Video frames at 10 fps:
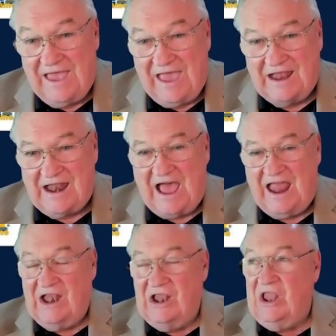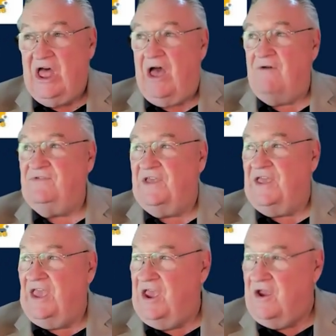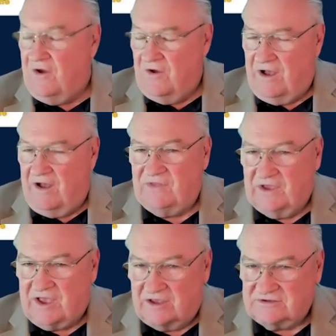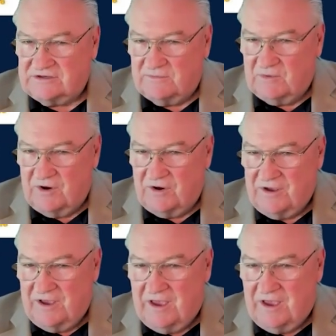And I love the ear of the customer